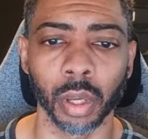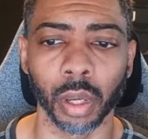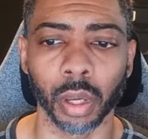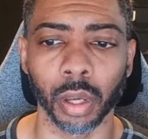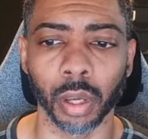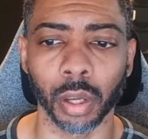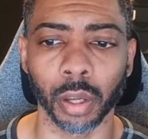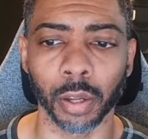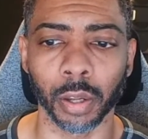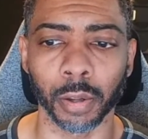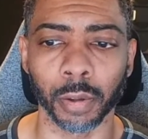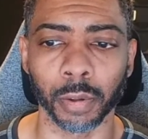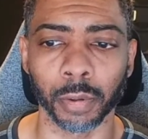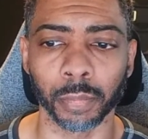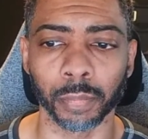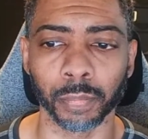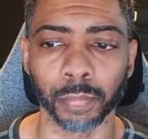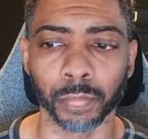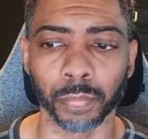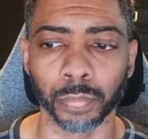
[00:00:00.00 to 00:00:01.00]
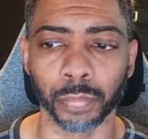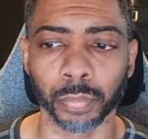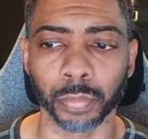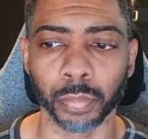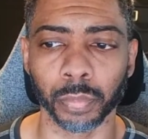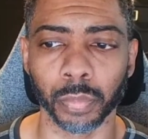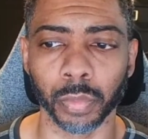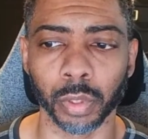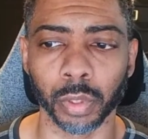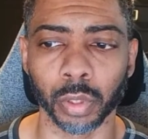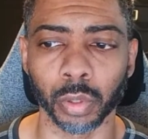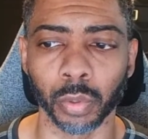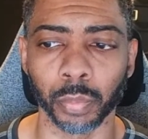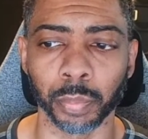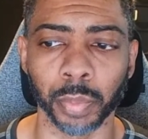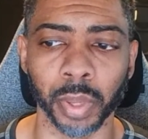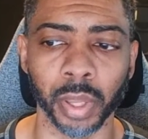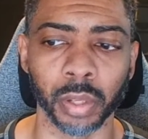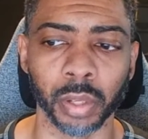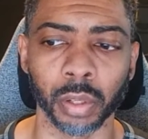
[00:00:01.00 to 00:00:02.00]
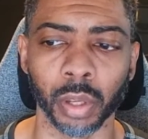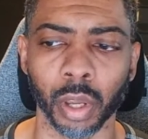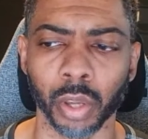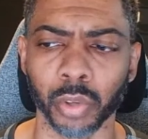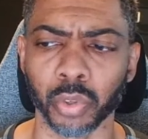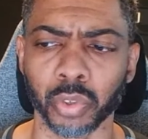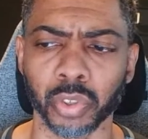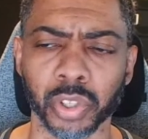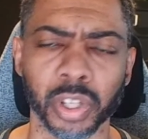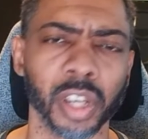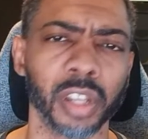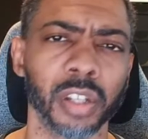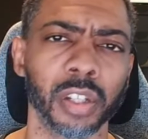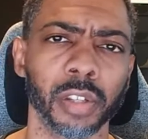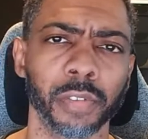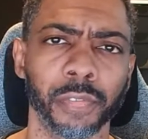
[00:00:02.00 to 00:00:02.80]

Uh, you know men understanding